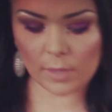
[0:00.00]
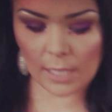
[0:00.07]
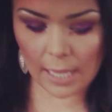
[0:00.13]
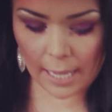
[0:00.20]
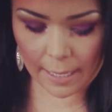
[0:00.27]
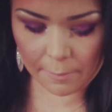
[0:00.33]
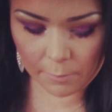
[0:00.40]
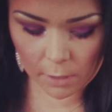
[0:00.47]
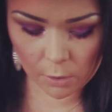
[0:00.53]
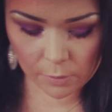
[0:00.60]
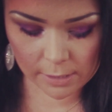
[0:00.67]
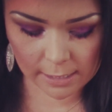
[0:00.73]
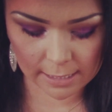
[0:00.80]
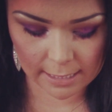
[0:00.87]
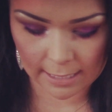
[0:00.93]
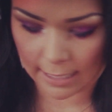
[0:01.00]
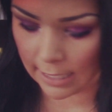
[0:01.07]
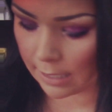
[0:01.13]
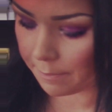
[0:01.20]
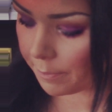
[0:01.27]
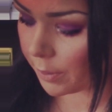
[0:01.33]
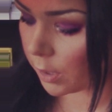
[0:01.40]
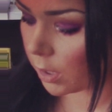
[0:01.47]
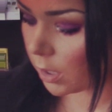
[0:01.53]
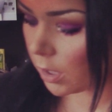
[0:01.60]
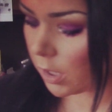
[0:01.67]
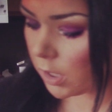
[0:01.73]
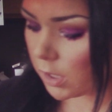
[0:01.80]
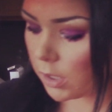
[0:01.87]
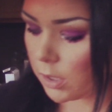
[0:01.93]
I'm going to keep
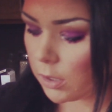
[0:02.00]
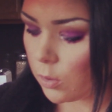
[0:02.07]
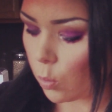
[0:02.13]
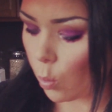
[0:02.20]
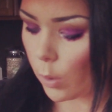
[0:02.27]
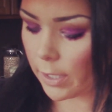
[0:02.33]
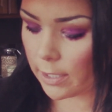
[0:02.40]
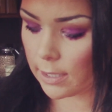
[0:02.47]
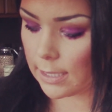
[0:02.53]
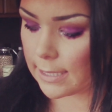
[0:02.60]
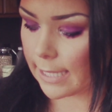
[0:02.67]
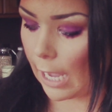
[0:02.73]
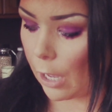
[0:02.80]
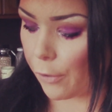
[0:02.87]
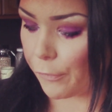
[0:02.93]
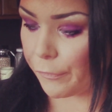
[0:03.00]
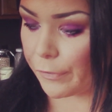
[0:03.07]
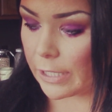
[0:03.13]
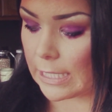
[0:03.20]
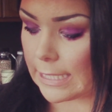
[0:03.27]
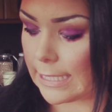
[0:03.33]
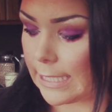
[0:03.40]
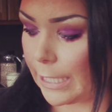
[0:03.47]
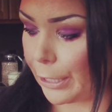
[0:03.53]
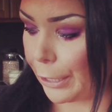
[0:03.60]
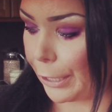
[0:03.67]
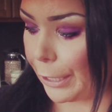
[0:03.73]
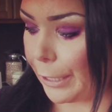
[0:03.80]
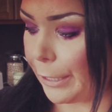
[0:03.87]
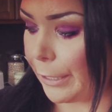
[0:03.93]
one of these out for
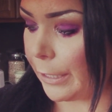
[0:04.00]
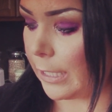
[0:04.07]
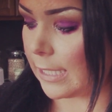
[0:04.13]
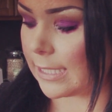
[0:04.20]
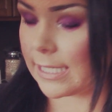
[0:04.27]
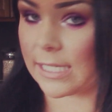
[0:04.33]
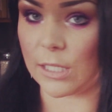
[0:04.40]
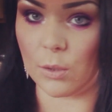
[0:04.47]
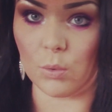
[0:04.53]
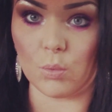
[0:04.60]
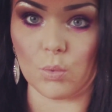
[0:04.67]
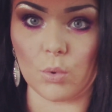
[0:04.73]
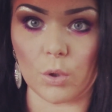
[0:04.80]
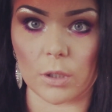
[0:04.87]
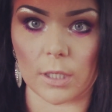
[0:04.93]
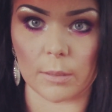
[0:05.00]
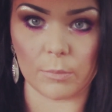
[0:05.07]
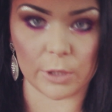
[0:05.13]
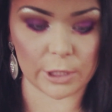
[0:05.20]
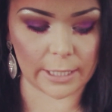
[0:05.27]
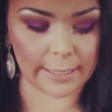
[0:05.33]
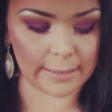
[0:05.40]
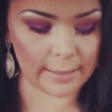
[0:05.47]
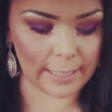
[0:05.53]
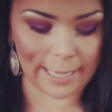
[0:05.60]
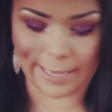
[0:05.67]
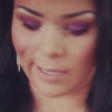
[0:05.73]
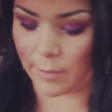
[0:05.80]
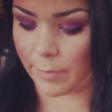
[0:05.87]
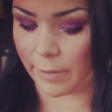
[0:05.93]
dinner. It's still warm, which I
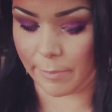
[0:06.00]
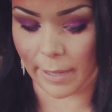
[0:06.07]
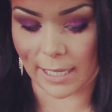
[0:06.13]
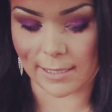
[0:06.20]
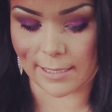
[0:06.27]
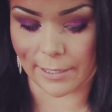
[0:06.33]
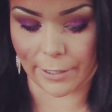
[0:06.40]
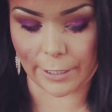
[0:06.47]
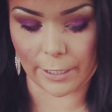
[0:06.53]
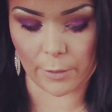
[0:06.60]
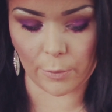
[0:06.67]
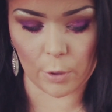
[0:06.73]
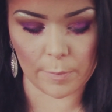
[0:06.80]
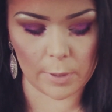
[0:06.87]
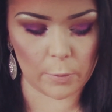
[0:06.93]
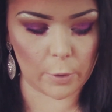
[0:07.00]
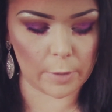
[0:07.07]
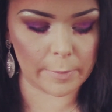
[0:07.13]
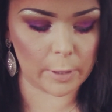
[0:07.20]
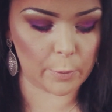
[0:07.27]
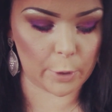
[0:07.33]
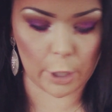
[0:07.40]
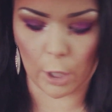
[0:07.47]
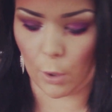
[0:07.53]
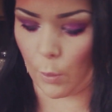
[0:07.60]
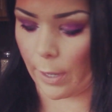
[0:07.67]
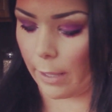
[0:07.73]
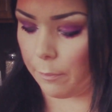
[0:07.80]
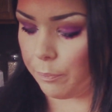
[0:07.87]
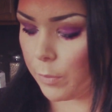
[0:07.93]
like, but by dinner it won't be warm anymore. Oh
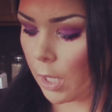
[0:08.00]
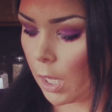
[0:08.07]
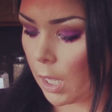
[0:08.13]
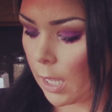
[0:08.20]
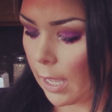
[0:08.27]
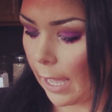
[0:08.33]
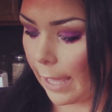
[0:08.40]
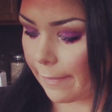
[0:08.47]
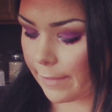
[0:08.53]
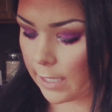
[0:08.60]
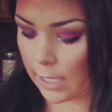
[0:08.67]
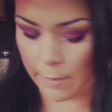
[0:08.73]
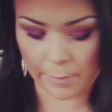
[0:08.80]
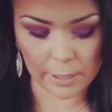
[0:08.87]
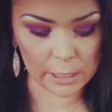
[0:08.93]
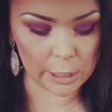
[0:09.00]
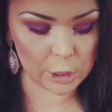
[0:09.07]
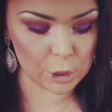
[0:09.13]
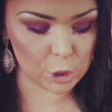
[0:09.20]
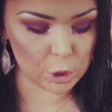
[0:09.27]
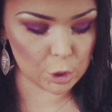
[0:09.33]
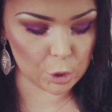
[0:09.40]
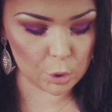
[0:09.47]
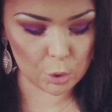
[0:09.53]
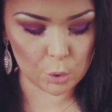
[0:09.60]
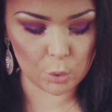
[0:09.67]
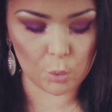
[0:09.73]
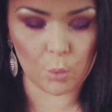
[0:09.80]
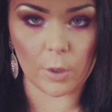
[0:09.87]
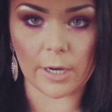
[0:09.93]
well. I think I'm going to
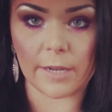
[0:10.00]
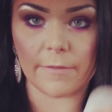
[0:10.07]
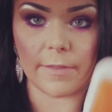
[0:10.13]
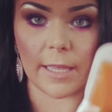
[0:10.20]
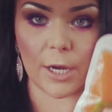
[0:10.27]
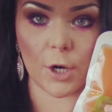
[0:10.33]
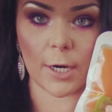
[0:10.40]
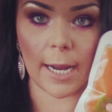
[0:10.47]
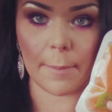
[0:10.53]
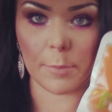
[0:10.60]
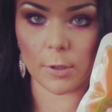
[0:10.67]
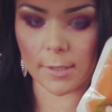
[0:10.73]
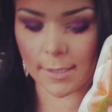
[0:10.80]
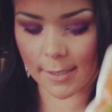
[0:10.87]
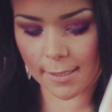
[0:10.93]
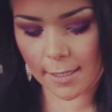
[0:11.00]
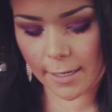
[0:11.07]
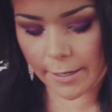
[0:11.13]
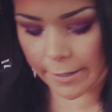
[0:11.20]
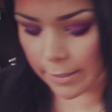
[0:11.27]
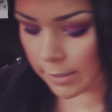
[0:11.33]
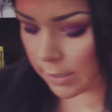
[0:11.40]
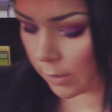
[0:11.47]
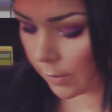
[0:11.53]
do one of the crapples here so